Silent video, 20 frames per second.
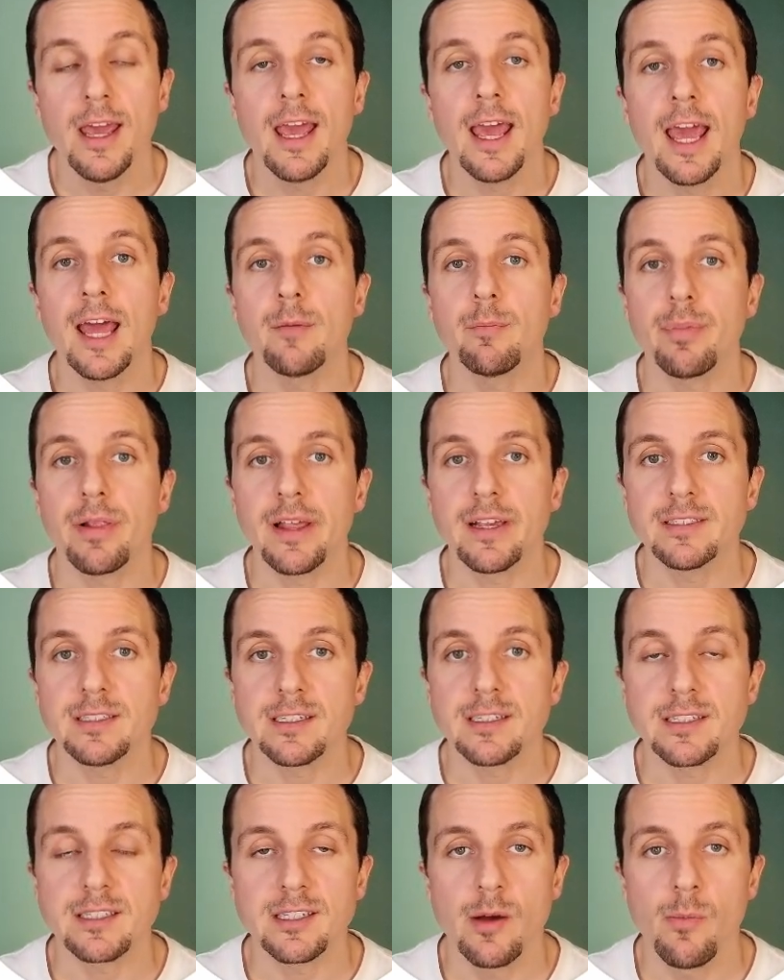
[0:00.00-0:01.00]
and place
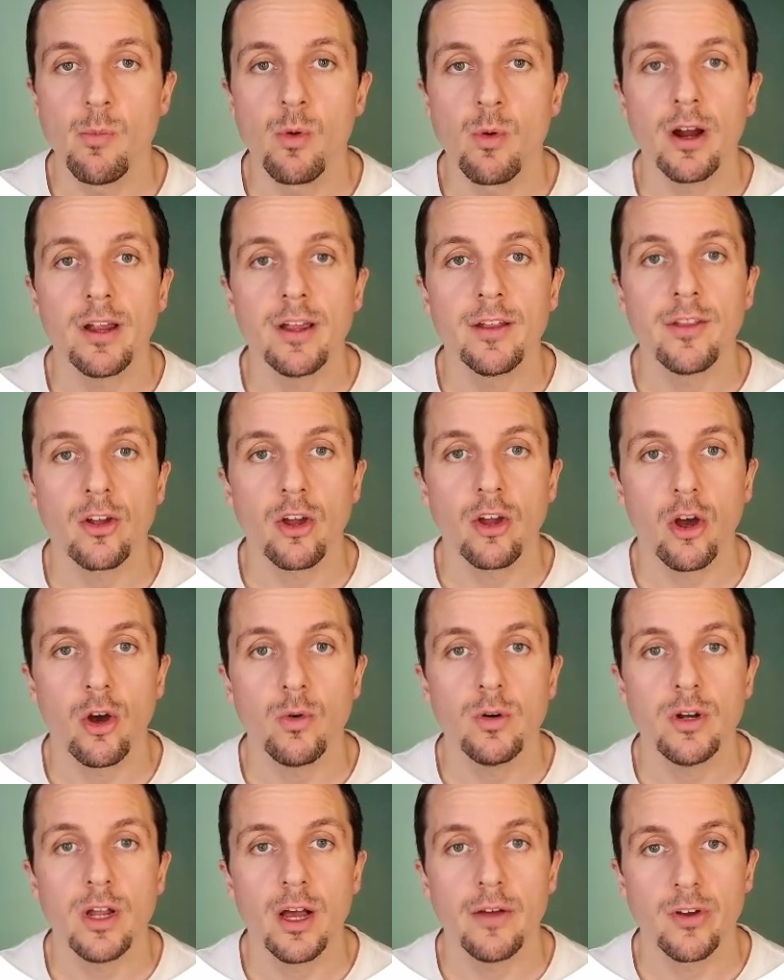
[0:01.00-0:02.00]
it somewhere in the
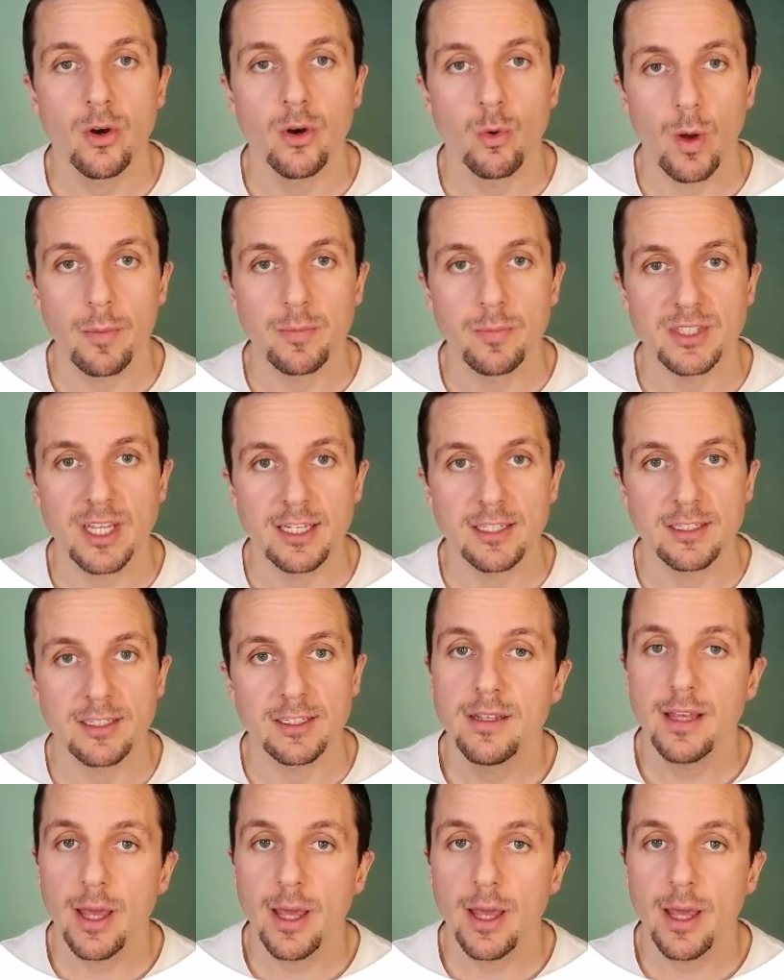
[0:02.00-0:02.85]
code of your website.